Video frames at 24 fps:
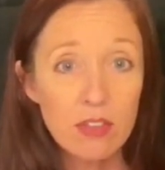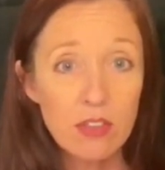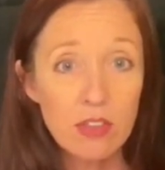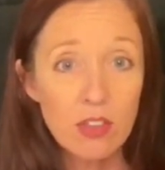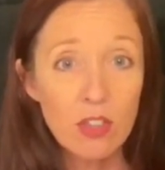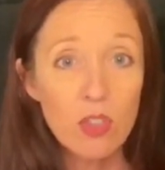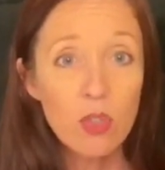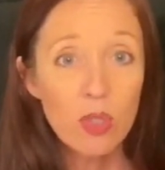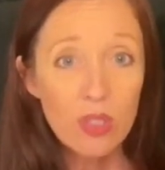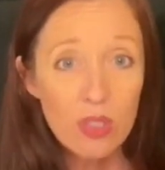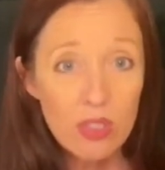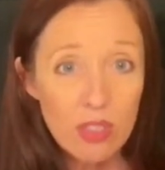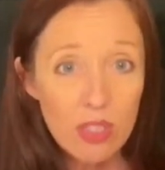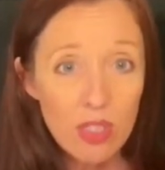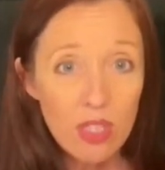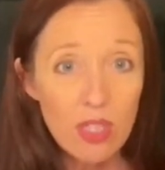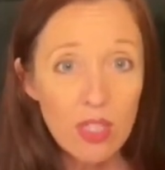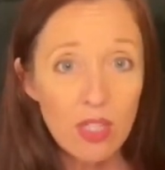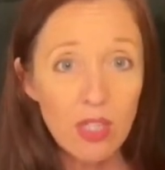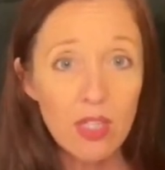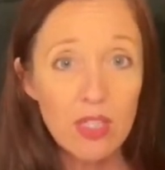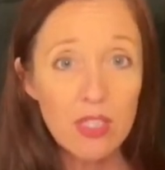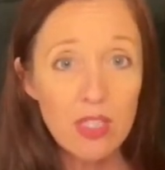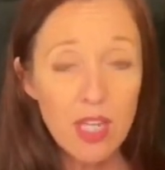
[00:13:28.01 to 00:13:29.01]
you can see
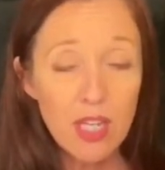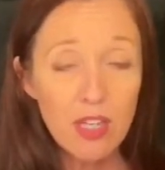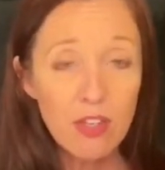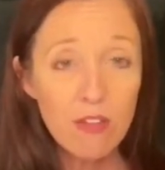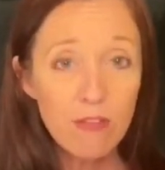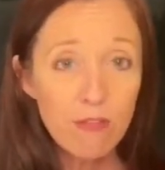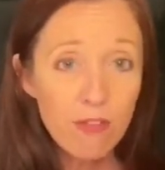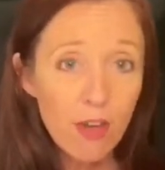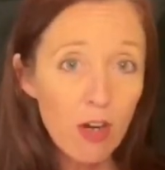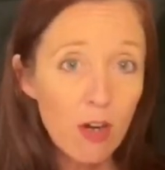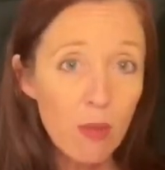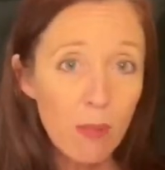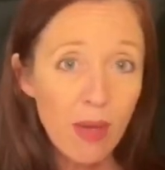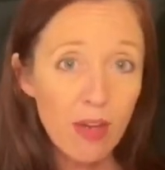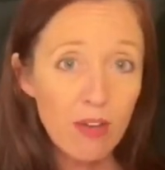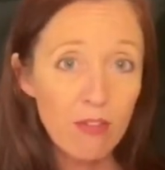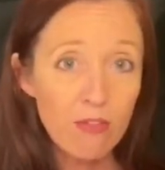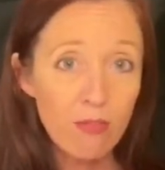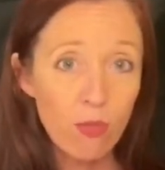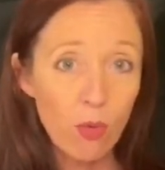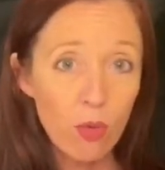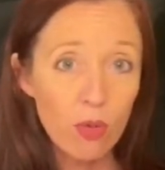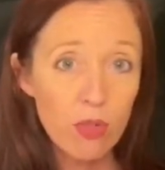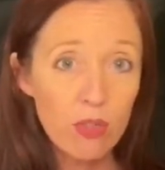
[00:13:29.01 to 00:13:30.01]
it can take a fair amount of
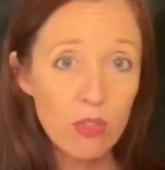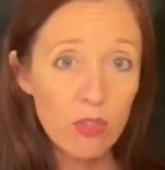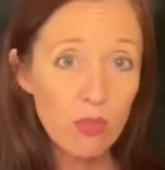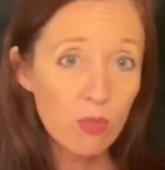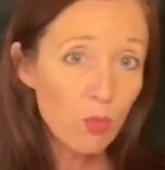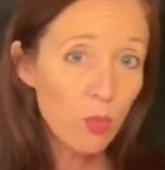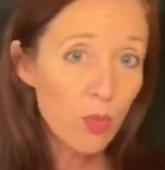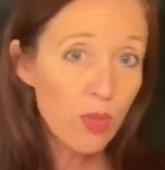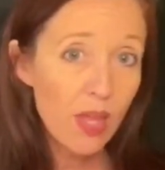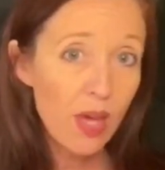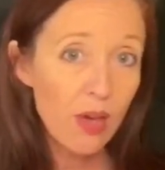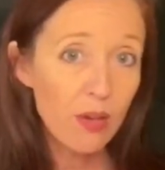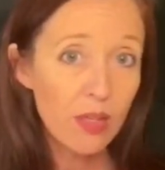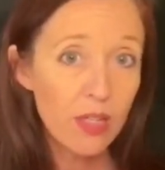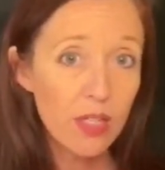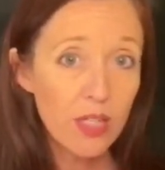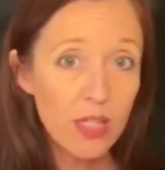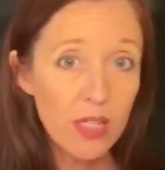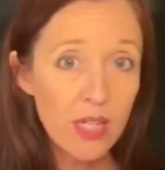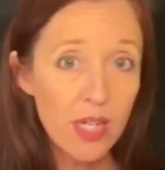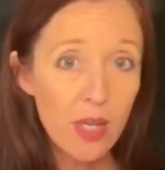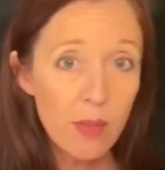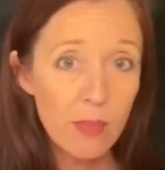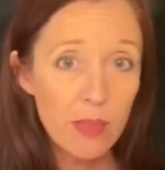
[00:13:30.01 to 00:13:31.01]
force without any
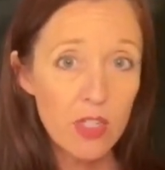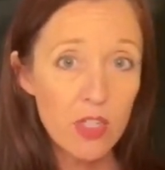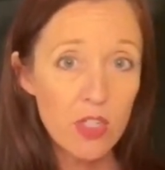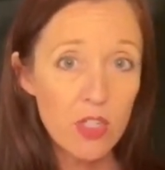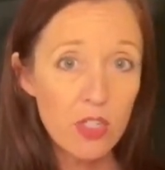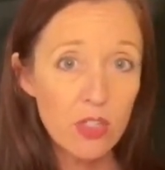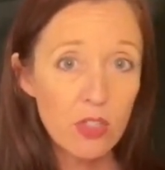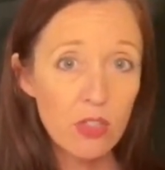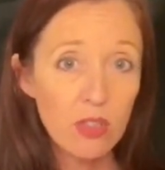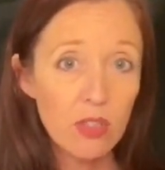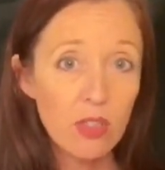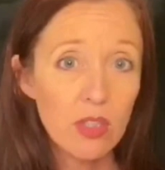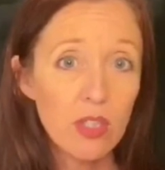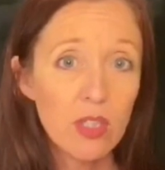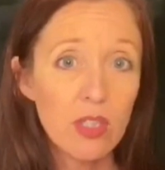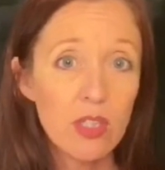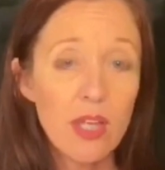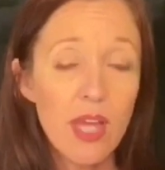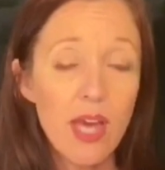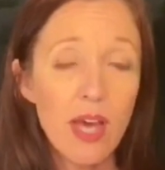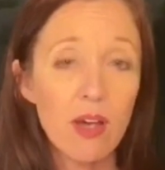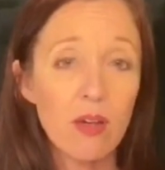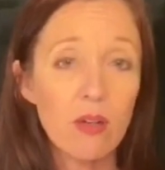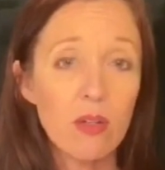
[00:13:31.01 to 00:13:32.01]
damage.
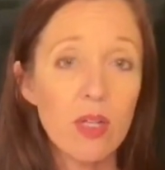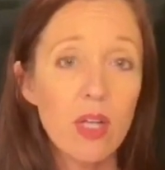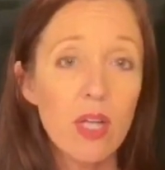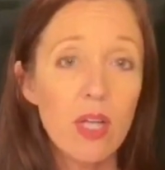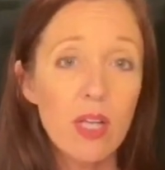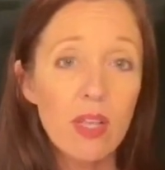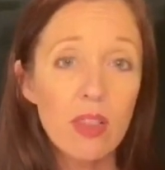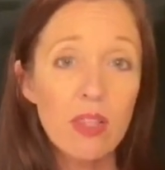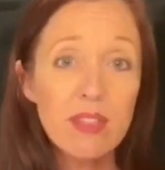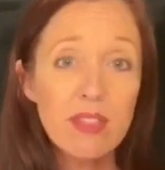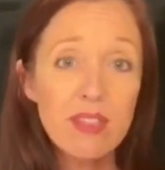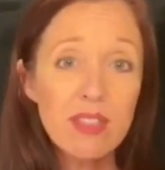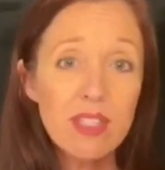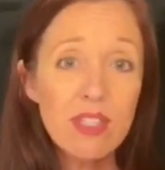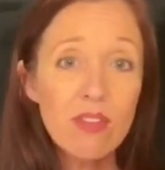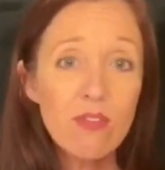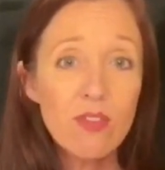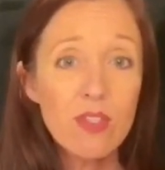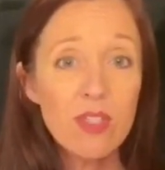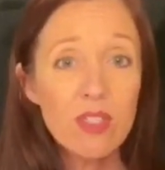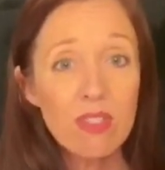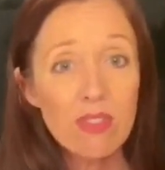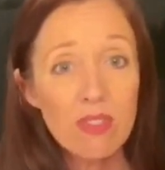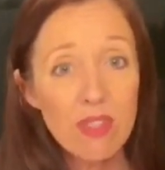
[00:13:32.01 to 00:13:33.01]
Now, let's see if the
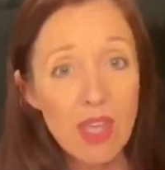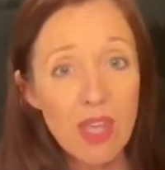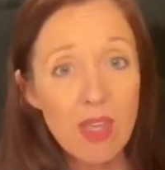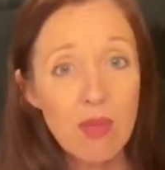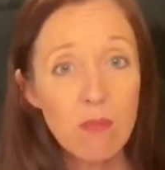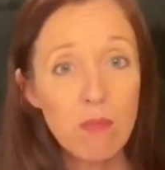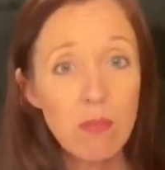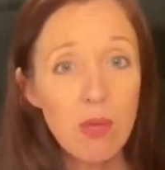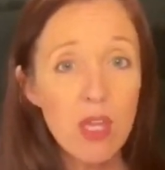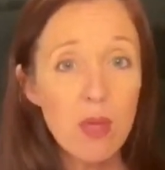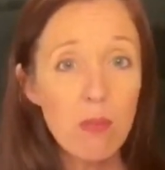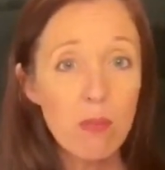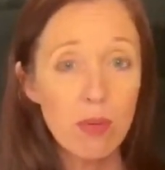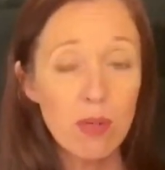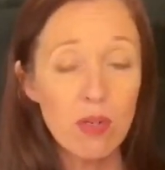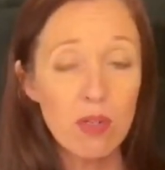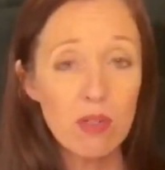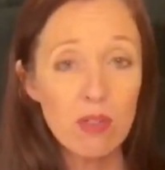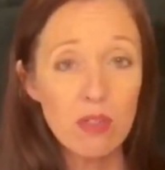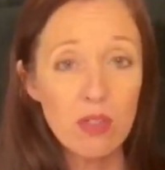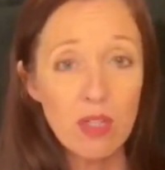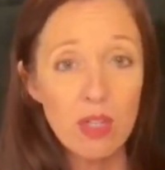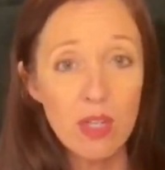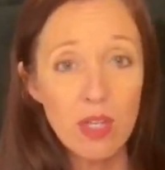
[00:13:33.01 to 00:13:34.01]
same paper
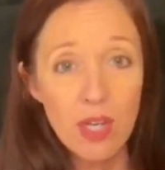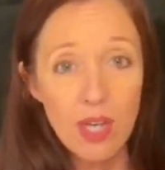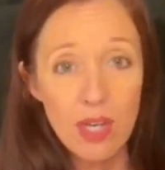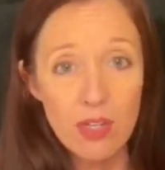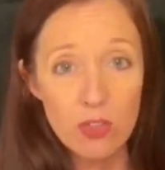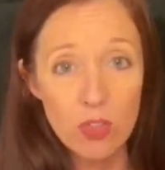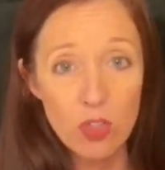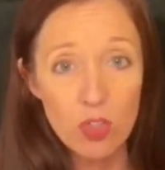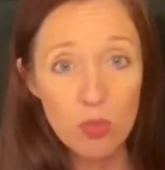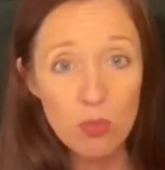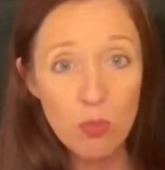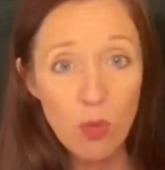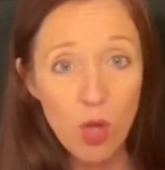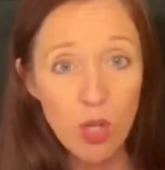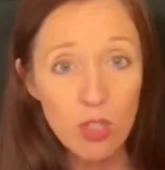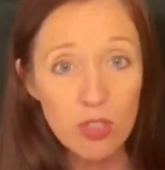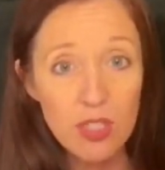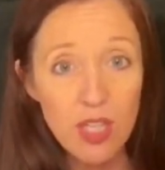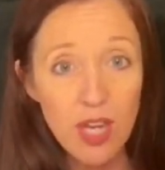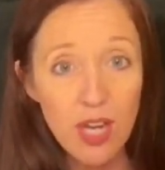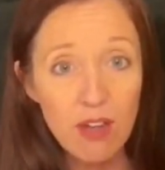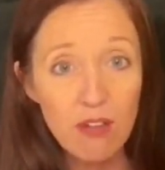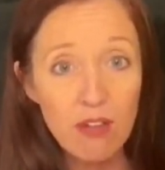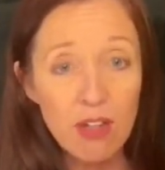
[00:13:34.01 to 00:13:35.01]
has a small
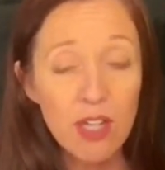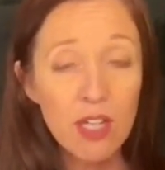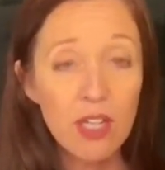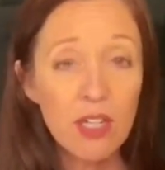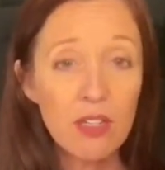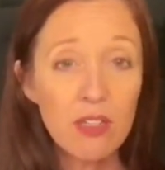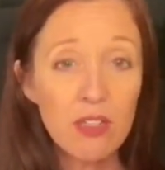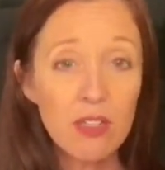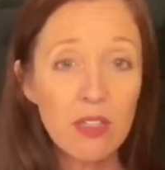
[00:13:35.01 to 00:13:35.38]
tear in it.